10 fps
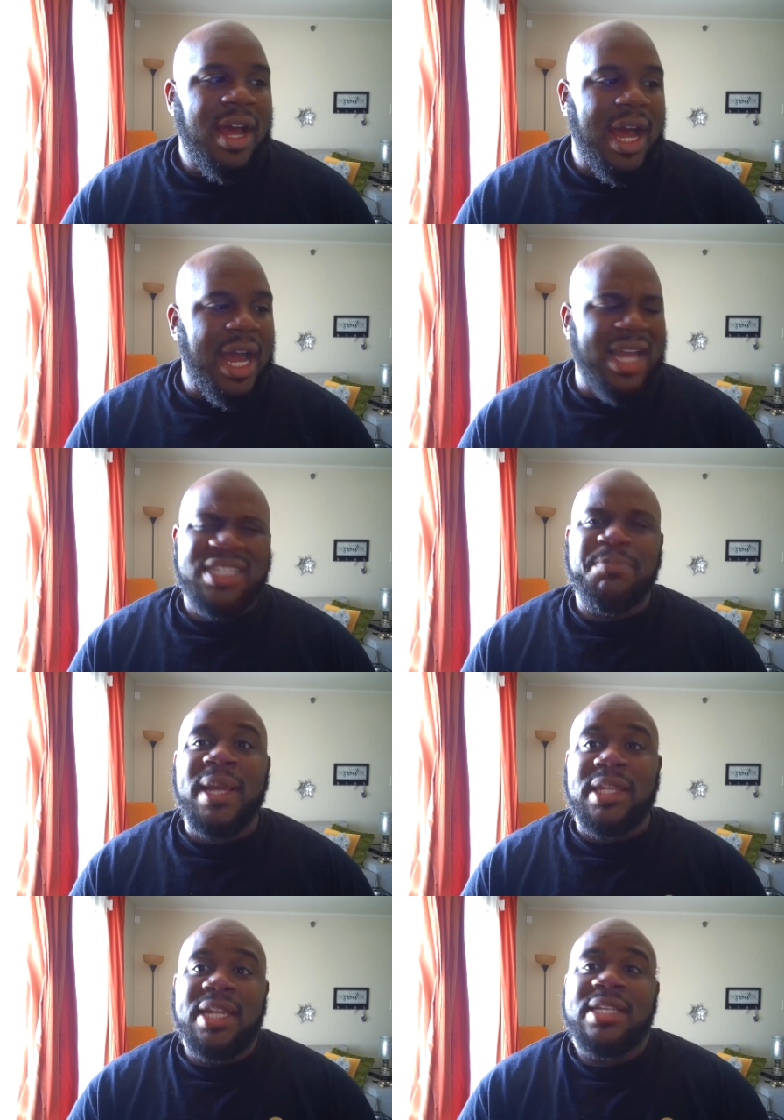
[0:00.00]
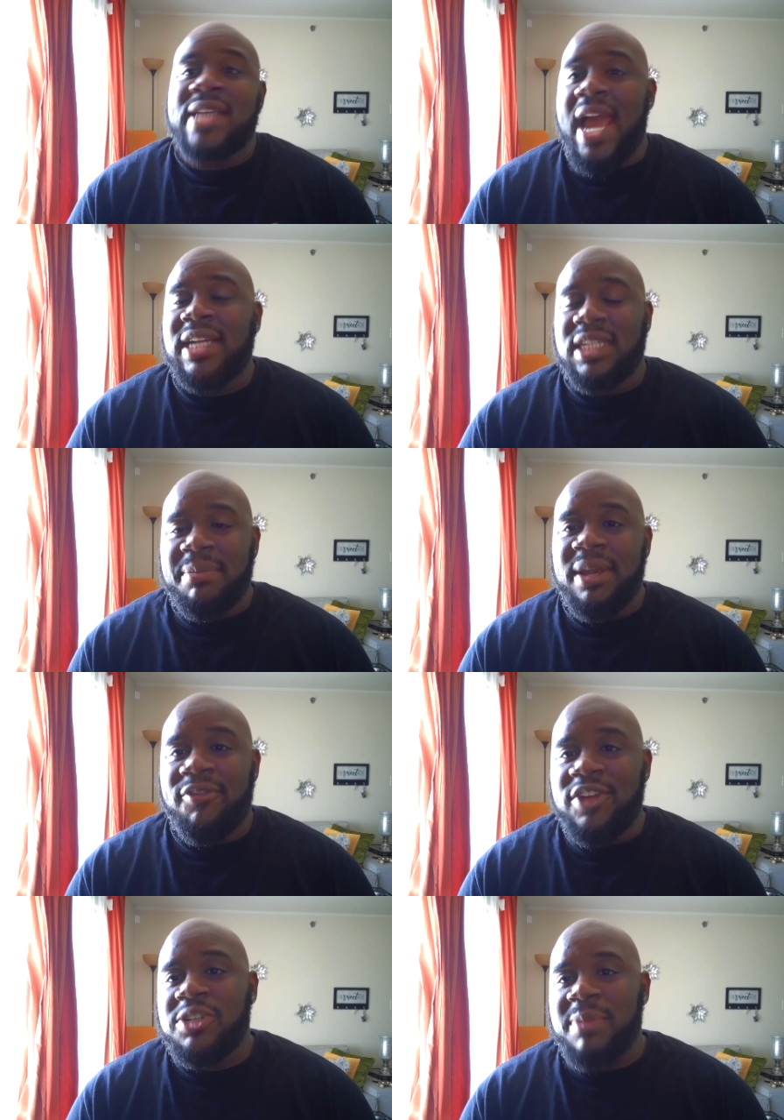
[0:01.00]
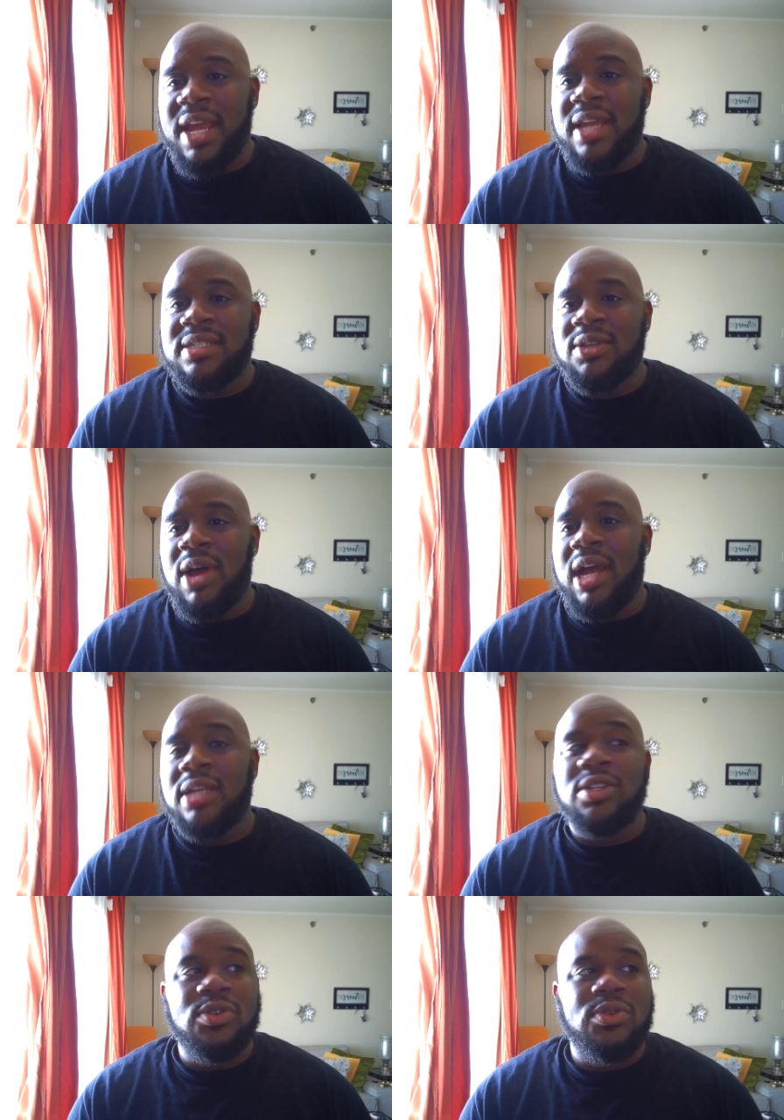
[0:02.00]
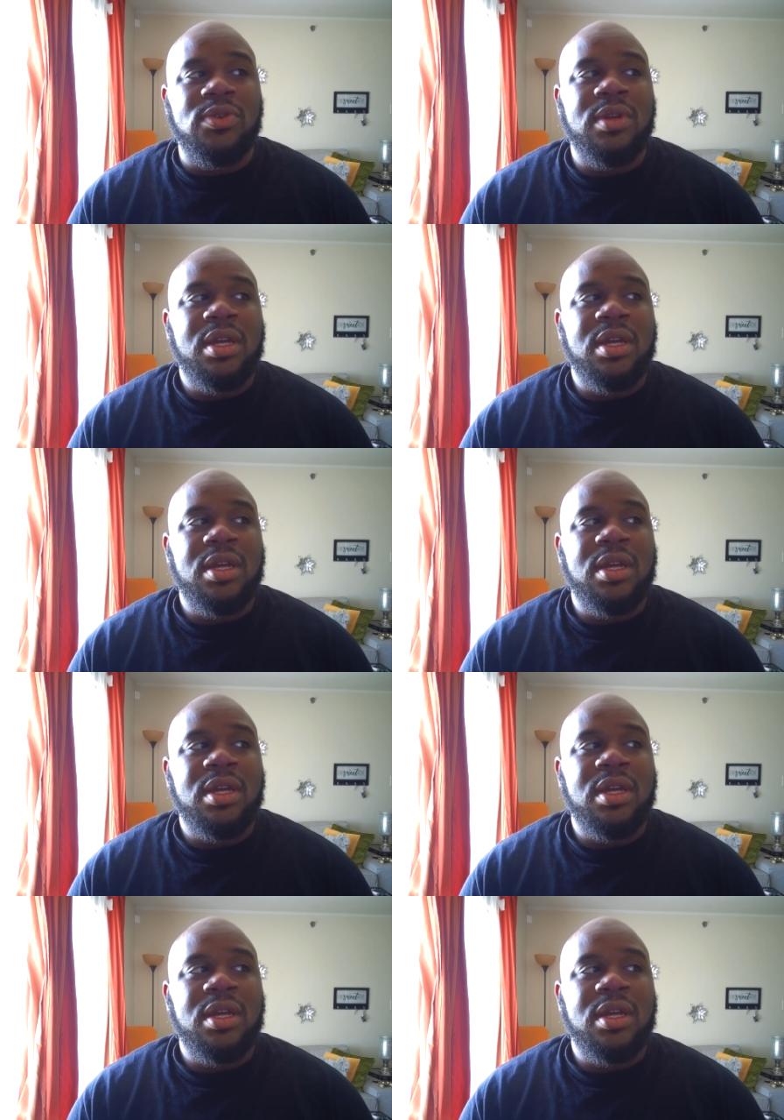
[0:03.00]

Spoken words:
I expected it to actually be a fish man, so I do...